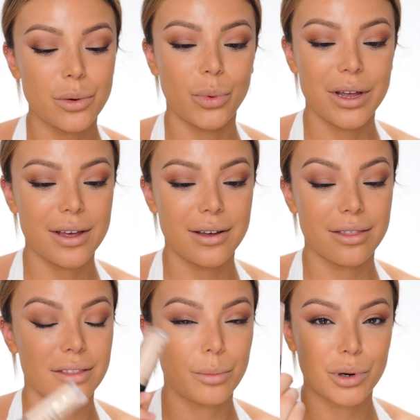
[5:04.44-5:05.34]

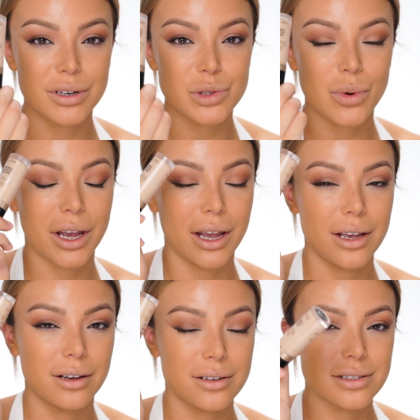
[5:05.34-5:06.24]
with the Born This
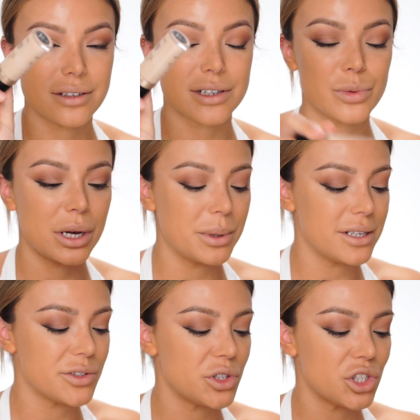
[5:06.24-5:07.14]
Way concealer as well, but
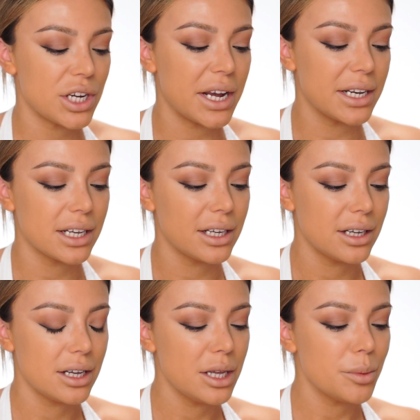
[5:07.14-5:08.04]
this is in shade
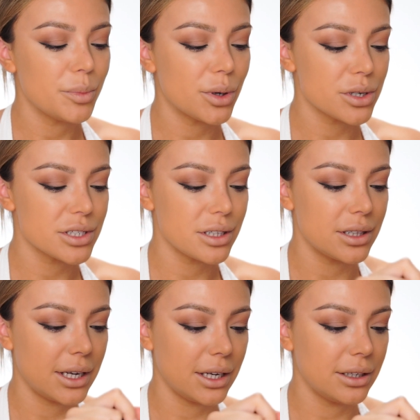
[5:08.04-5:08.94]

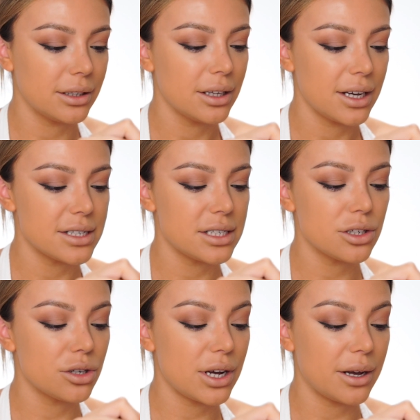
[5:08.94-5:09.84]
Porcelain. I still
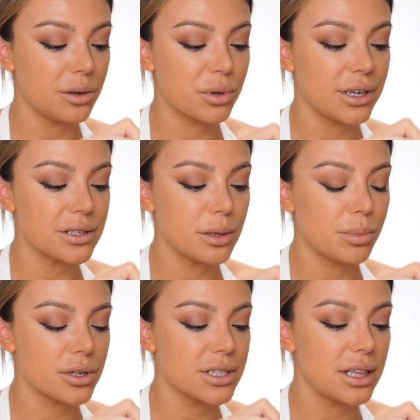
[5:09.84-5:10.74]
don't know how to pronounce it.
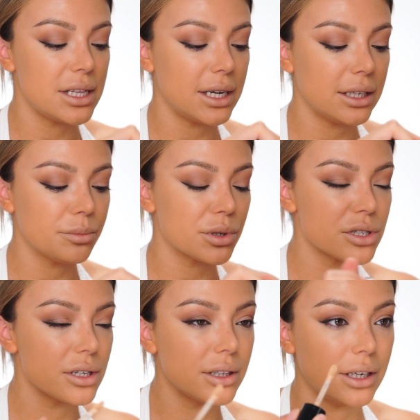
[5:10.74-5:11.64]

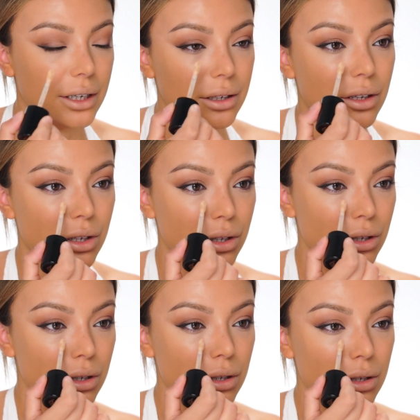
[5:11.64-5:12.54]
Porcelain.
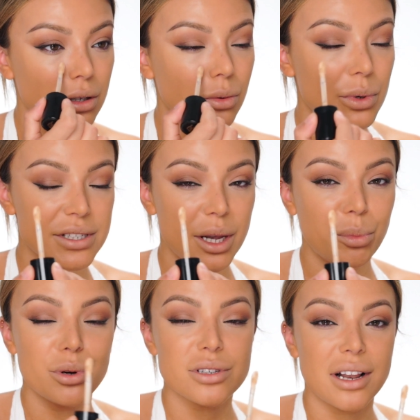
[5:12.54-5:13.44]
We say
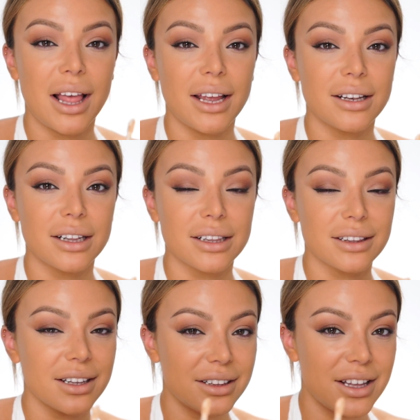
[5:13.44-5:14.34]
porcelain
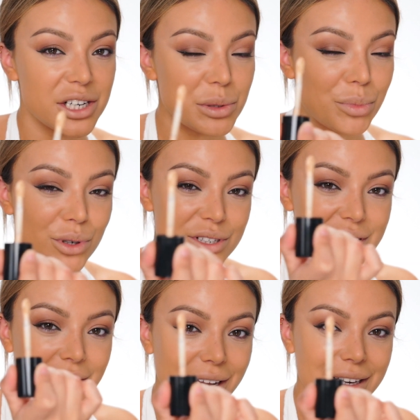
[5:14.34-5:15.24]
in Dutch.
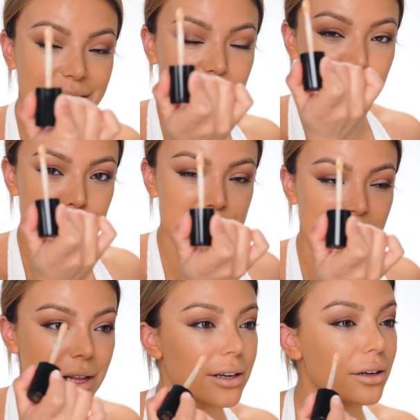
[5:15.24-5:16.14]

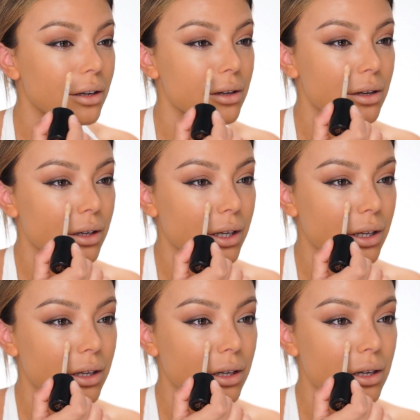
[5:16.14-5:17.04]
Porcelain.
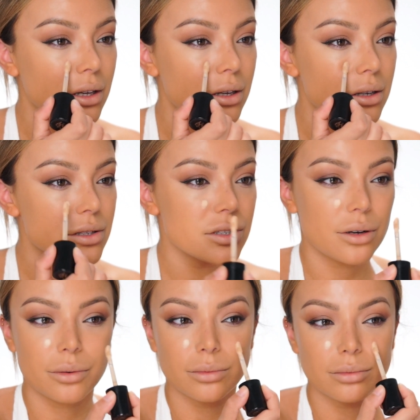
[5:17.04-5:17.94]
Okay.
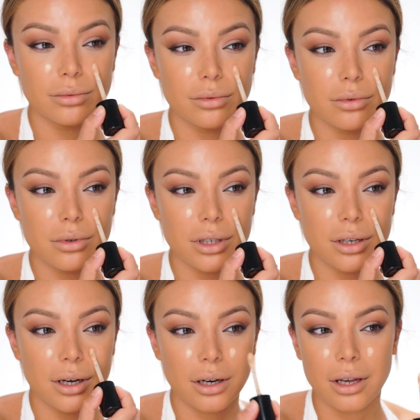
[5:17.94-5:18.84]
So one
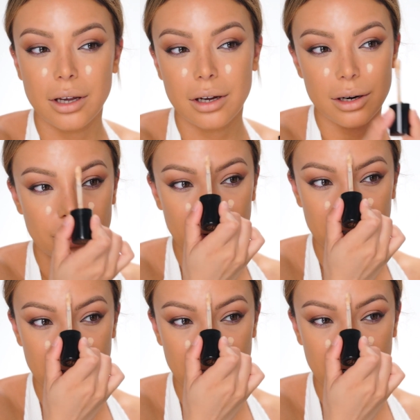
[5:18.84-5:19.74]
dot here,
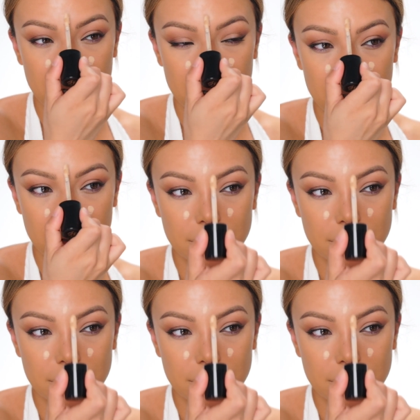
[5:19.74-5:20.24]
one there,